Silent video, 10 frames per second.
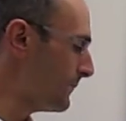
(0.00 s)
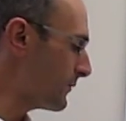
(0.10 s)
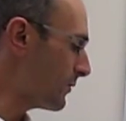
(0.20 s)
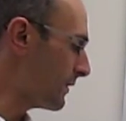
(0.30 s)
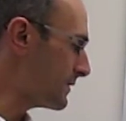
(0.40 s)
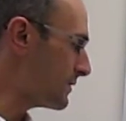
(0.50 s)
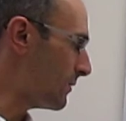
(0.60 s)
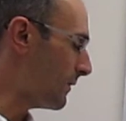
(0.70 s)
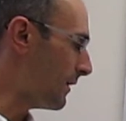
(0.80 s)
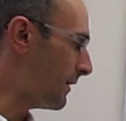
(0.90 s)
Okay,
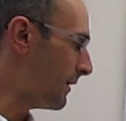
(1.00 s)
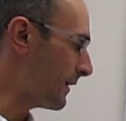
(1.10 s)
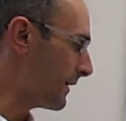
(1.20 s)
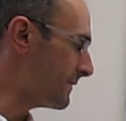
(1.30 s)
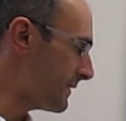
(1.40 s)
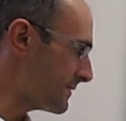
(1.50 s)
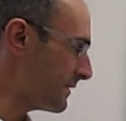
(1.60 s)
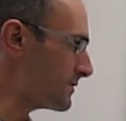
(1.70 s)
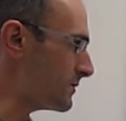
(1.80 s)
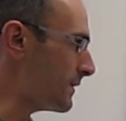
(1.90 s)
so uh, again, that
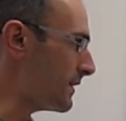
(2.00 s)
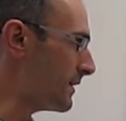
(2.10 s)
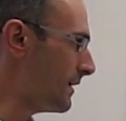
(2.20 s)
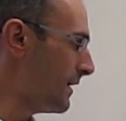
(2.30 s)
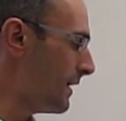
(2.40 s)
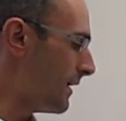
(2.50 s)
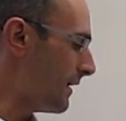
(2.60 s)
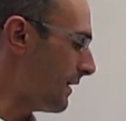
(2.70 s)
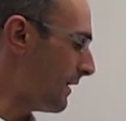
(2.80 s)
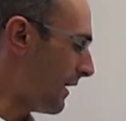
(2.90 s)
tells you that uh,
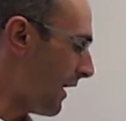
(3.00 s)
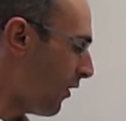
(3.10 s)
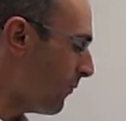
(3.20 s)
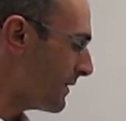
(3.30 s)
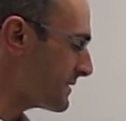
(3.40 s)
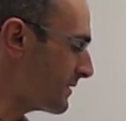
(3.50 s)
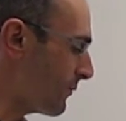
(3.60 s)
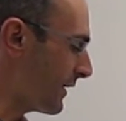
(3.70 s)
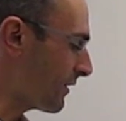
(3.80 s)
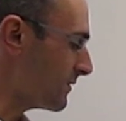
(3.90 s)
uh how much the
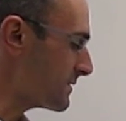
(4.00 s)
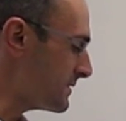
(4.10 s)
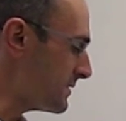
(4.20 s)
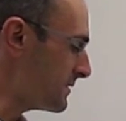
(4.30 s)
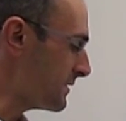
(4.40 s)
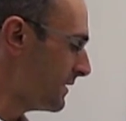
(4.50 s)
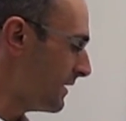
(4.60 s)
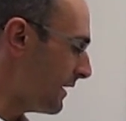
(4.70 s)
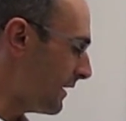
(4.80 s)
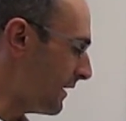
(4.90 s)
rate constant
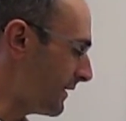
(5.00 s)
uh,